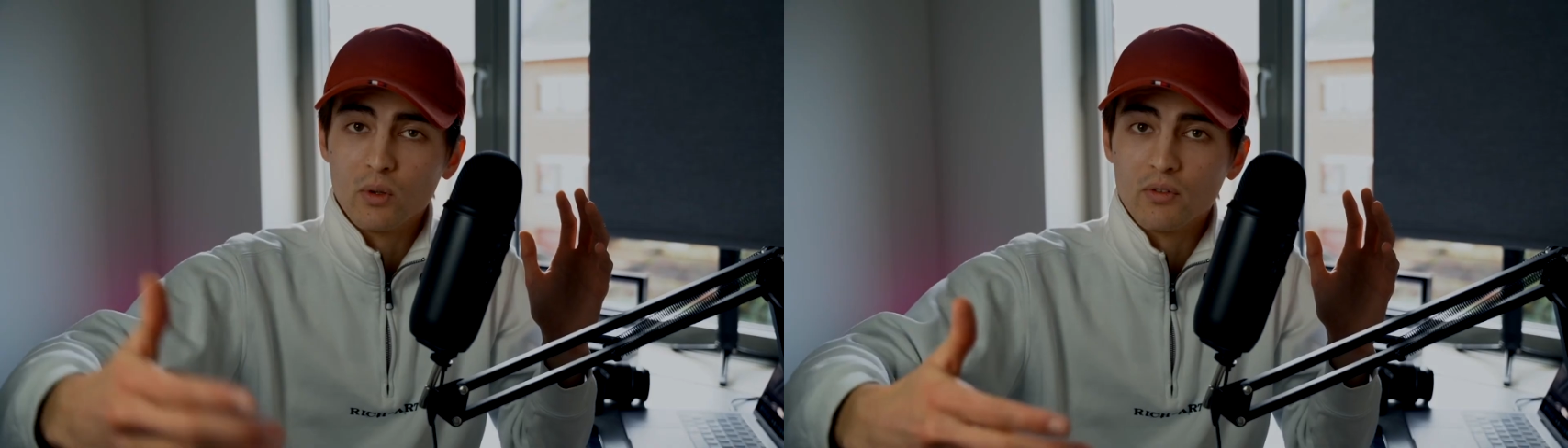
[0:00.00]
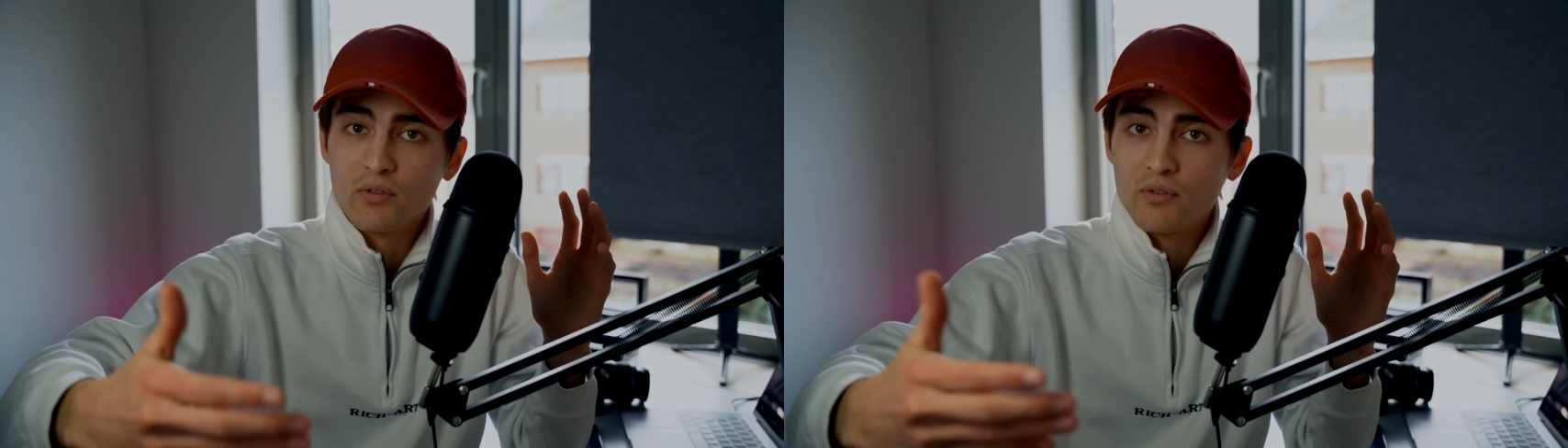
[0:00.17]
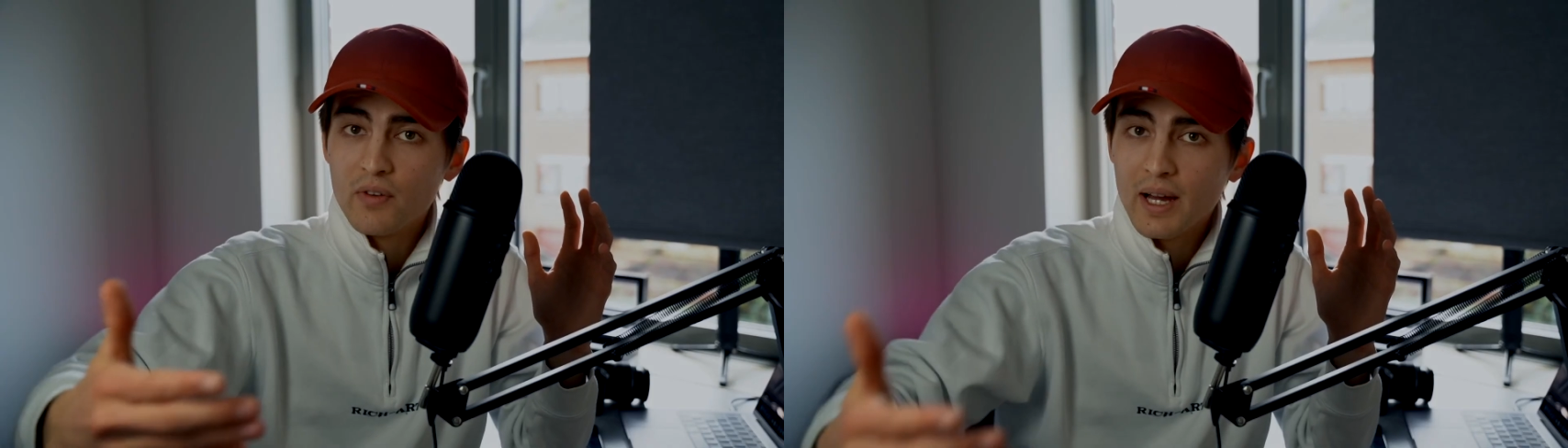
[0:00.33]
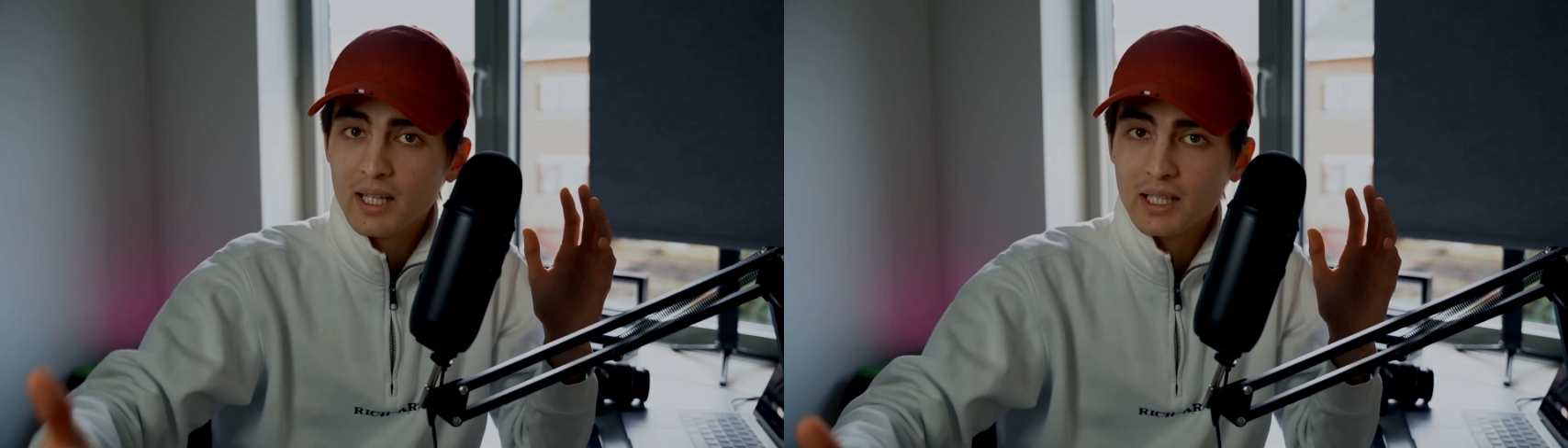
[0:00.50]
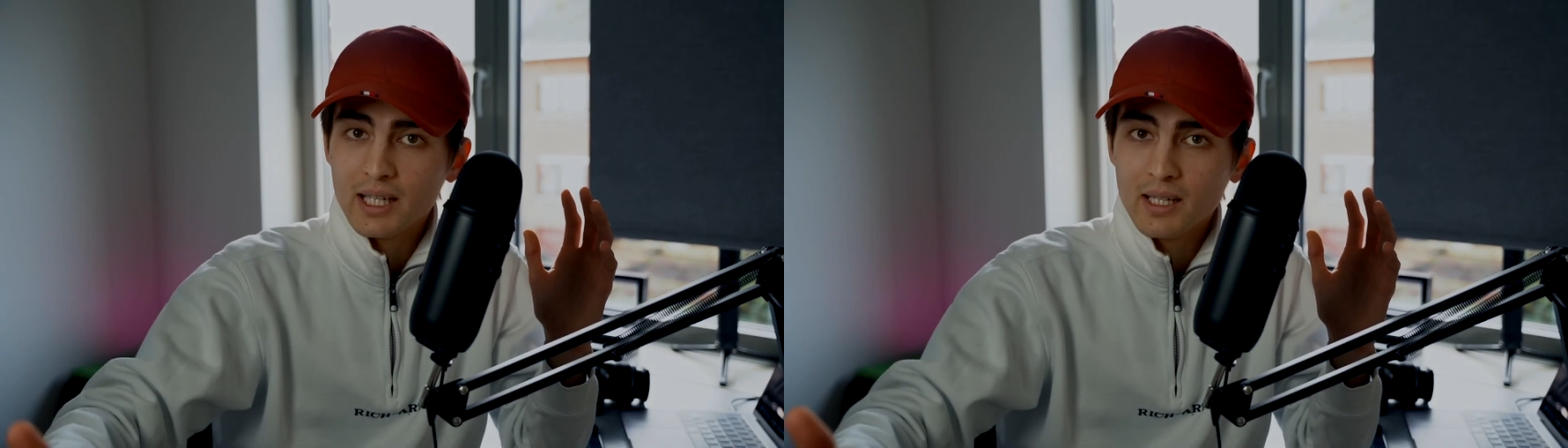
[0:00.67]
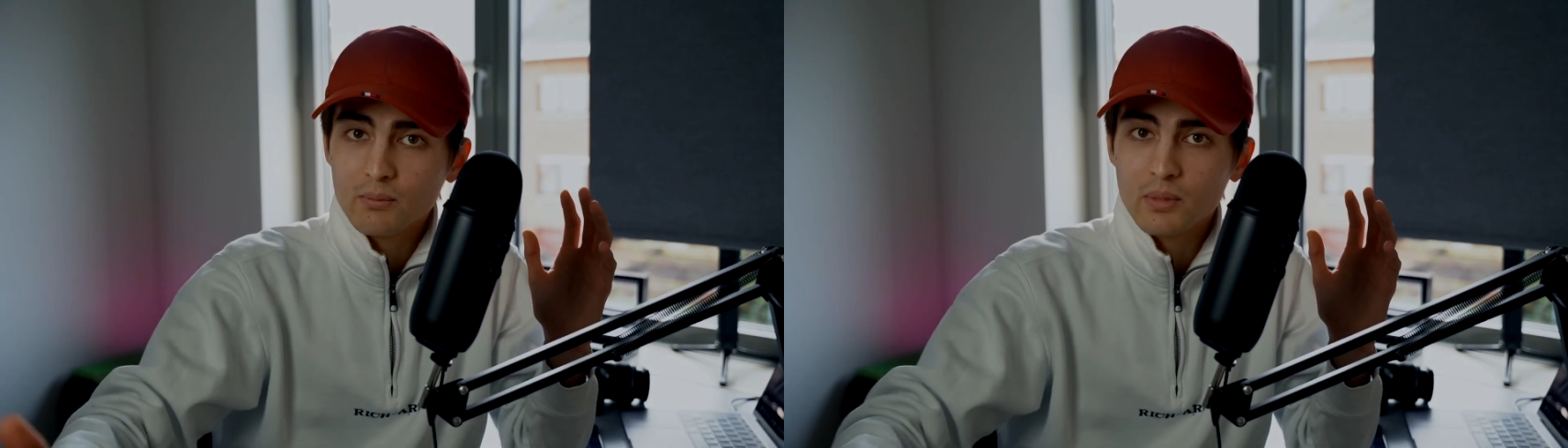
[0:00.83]
fail
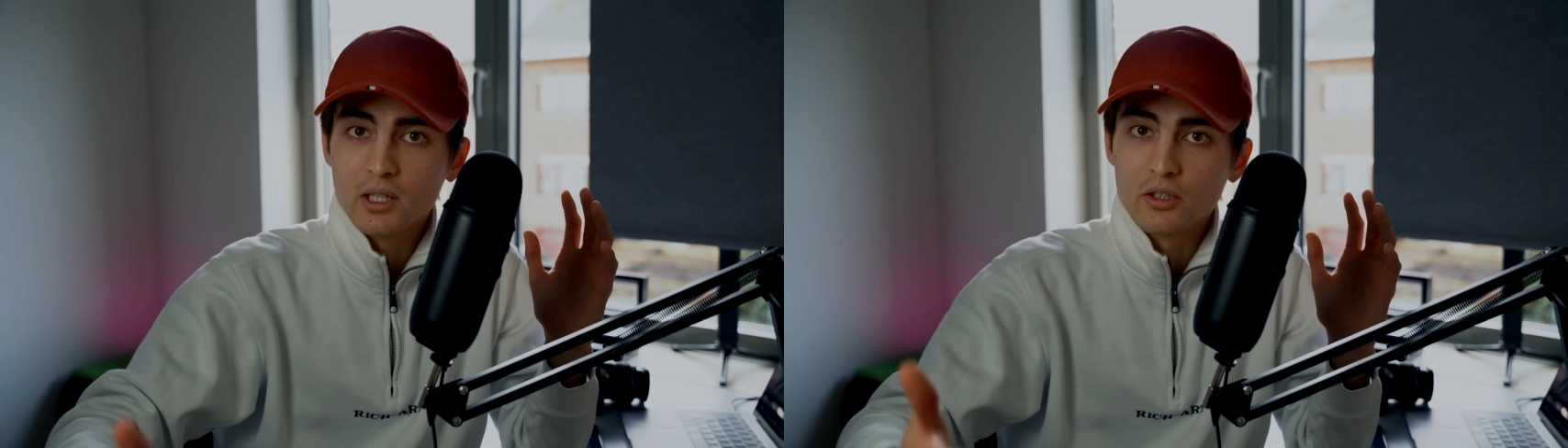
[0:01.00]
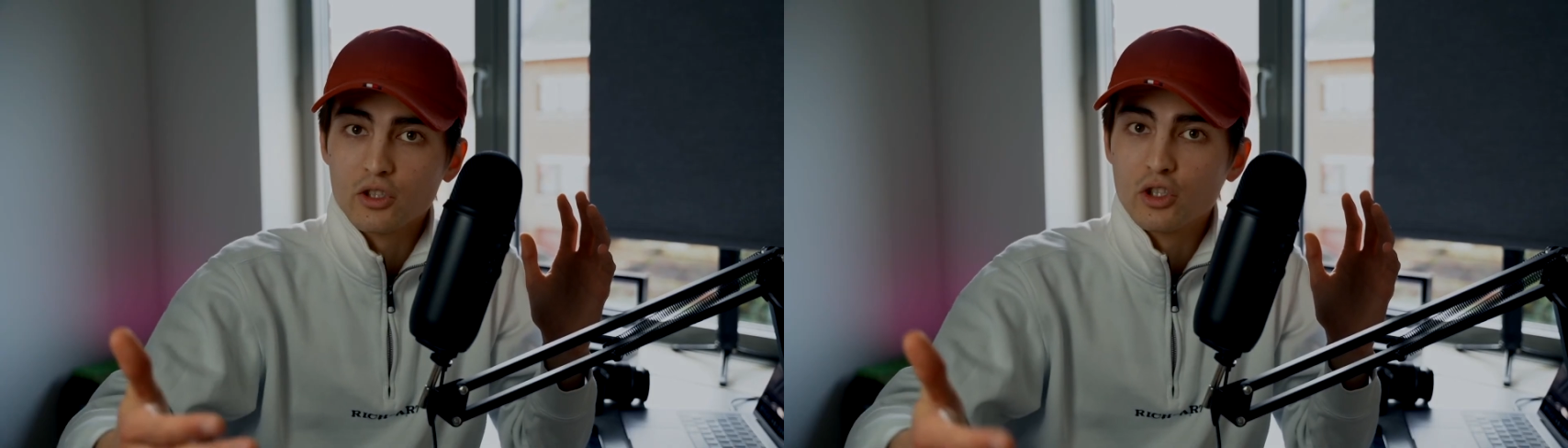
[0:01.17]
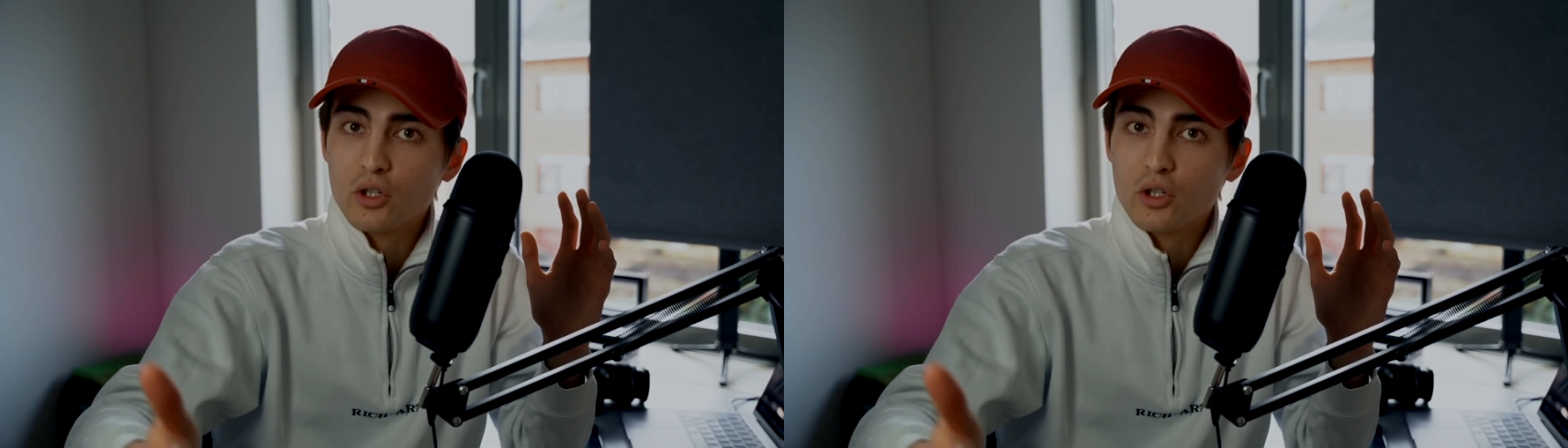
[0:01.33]
again because you